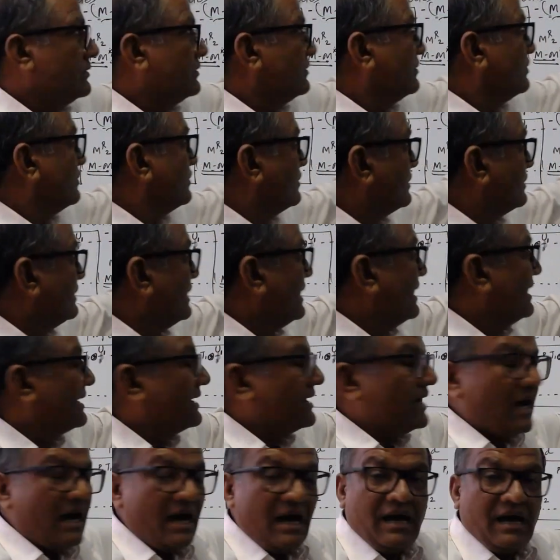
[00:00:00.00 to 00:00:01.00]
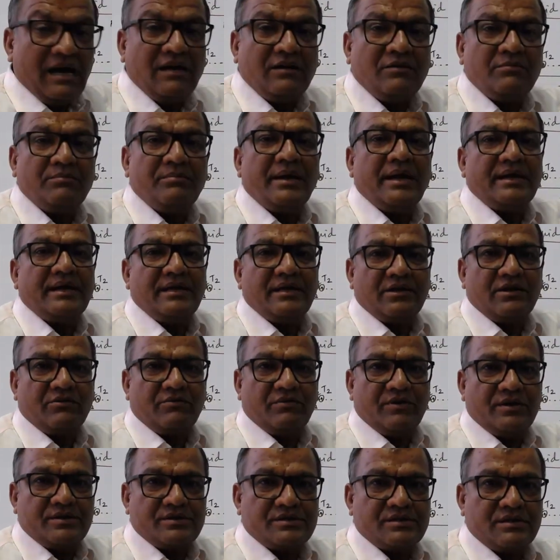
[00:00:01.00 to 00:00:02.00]
There are many
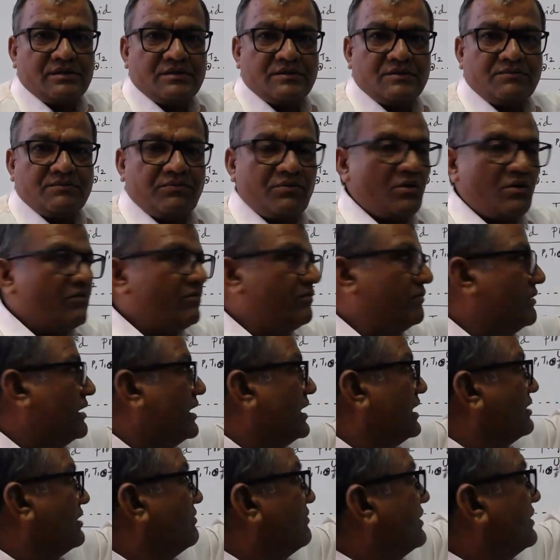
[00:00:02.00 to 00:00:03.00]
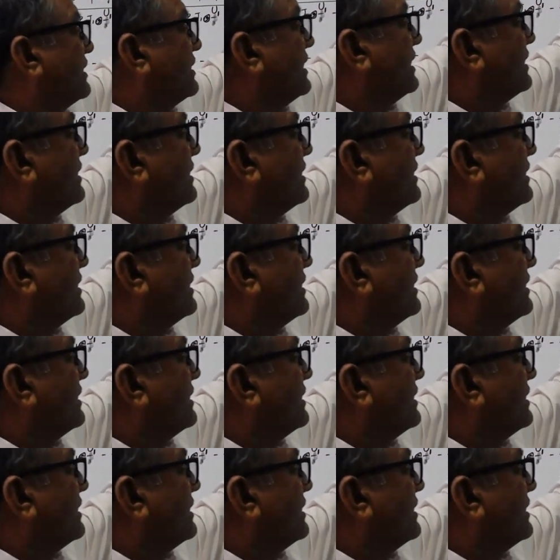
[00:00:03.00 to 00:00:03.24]
equations from where we can